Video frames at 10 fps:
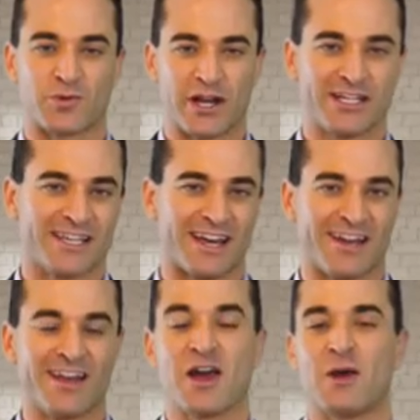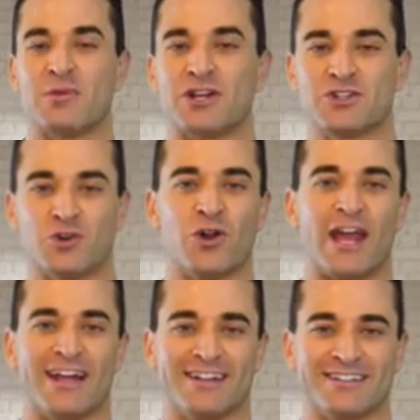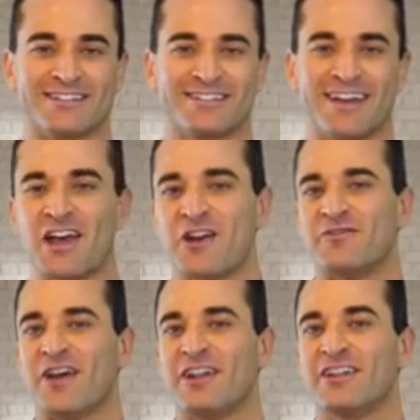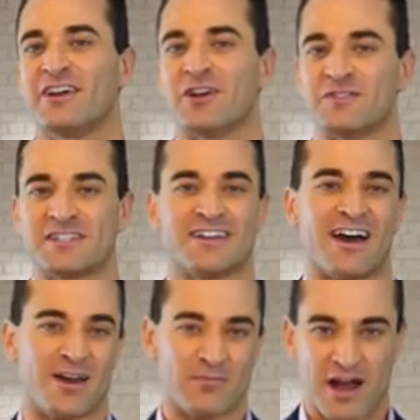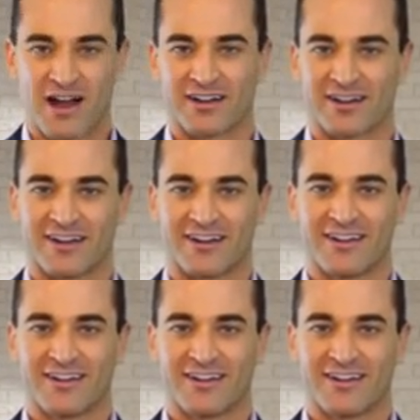2010 by Sean Ellis, founder of Startup Marketing.